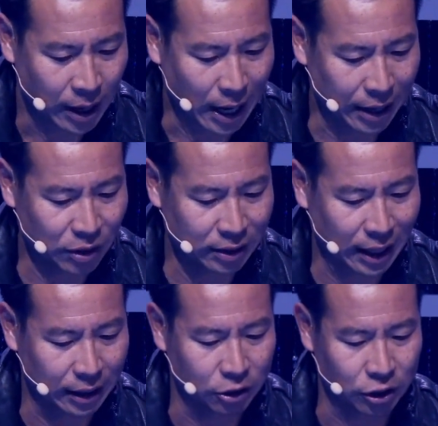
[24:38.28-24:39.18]
I think
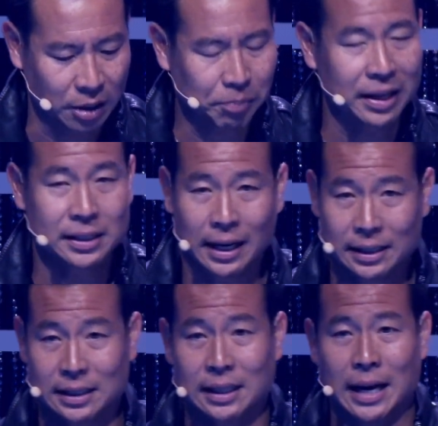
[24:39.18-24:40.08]
that you need to play tennis
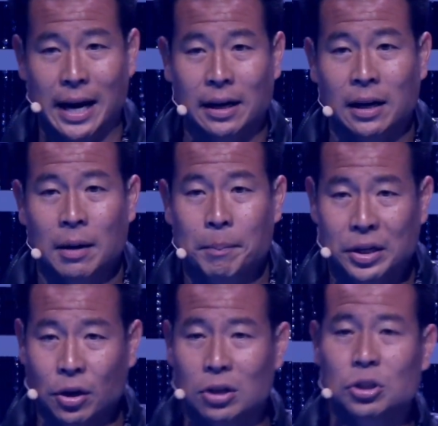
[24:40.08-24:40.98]
at the net, but
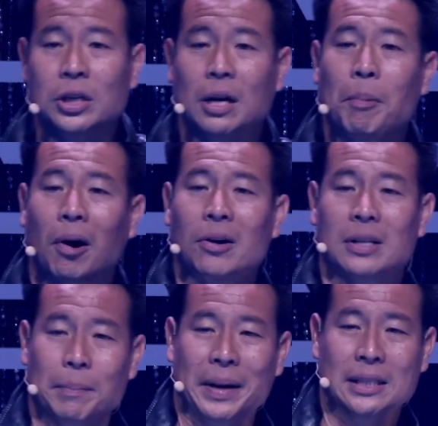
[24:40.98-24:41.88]
you also need a partner at
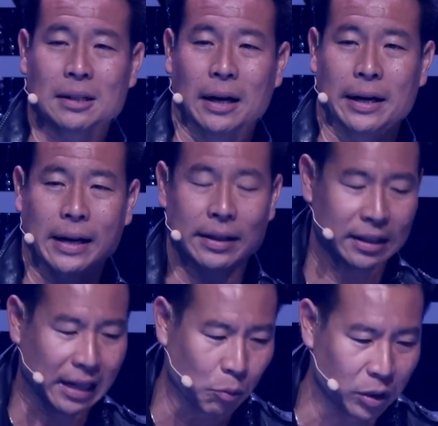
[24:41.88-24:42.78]
the baseline. And I think
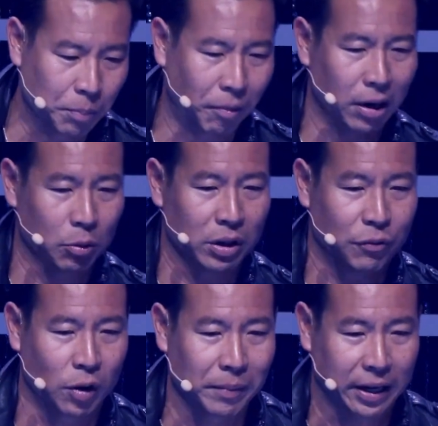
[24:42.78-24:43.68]
that when you partner with a
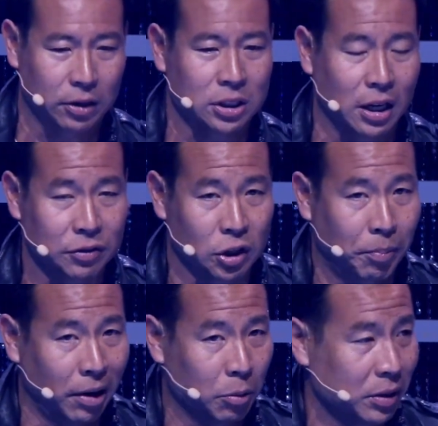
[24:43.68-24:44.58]
firm like ourselves, or
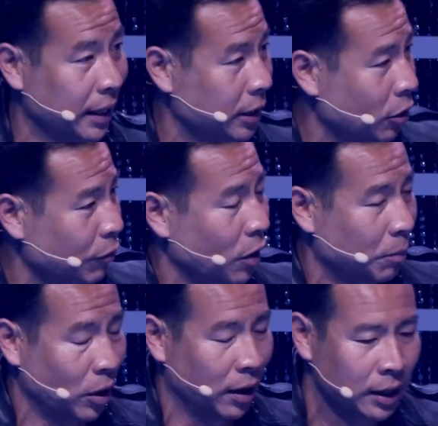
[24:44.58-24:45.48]
partner with like your firm,
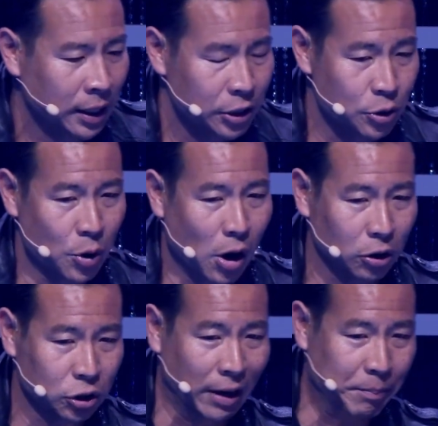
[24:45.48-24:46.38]
where you
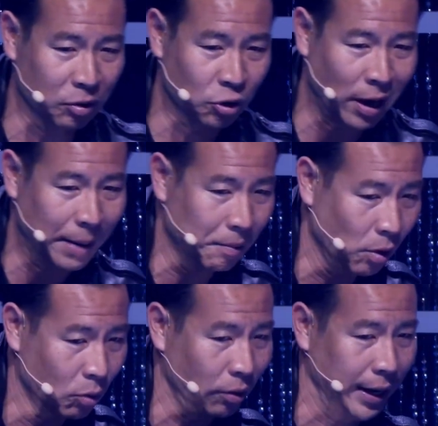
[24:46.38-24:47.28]
also have both your
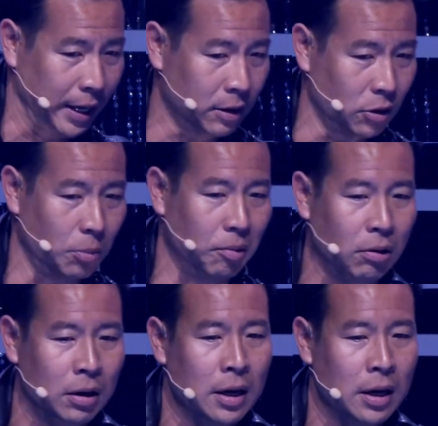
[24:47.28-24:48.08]
hyper-local and global,